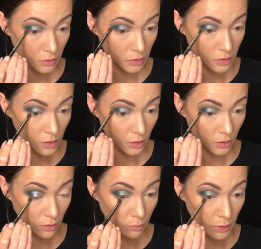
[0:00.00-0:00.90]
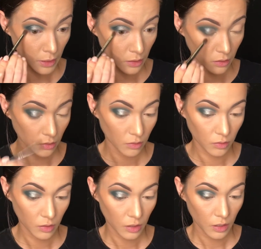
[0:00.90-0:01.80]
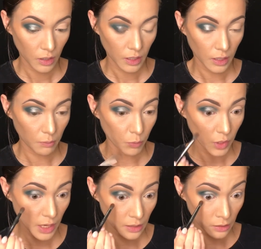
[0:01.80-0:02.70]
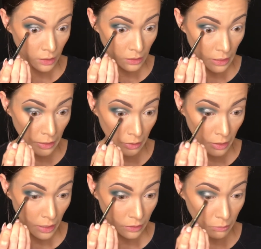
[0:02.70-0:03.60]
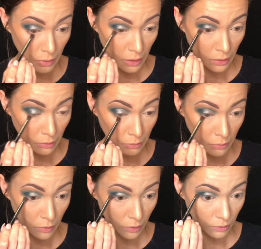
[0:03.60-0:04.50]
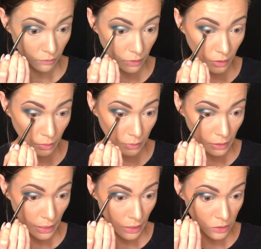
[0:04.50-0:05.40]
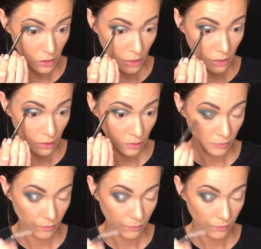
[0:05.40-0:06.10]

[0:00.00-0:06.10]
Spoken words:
just a little bit, and put a light layer at the bottom of the lower lash line.